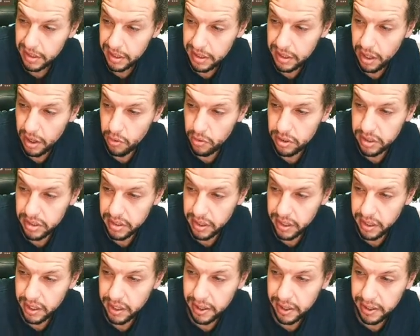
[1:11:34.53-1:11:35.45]
I think that was
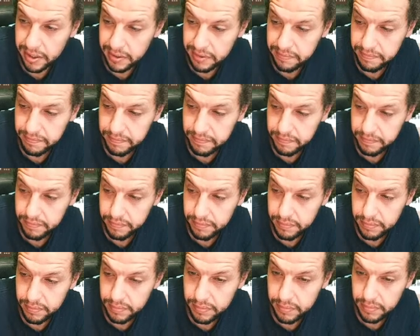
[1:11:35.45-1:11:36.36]
the
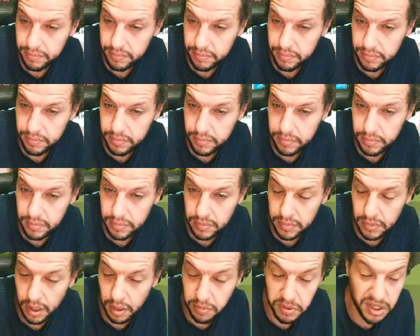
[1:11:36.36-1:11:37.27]

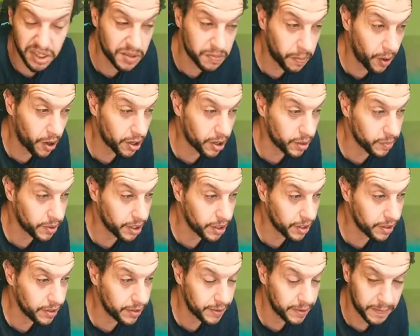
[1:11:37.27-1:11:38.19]
the best part
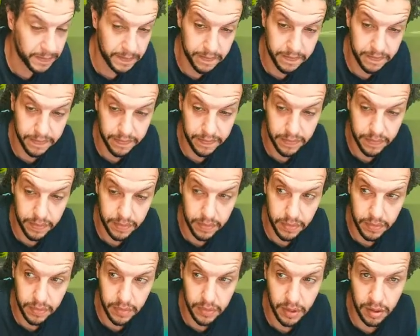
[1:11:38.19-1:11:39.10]
about it.
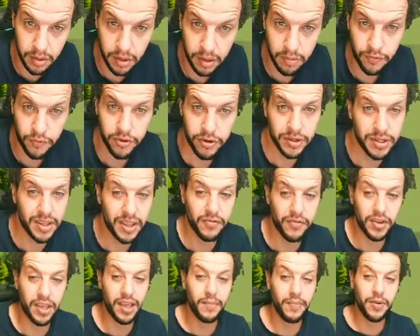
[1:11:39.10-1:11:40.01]
I think first
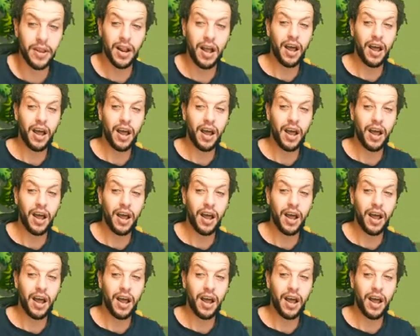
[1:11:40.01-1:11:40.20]
KVK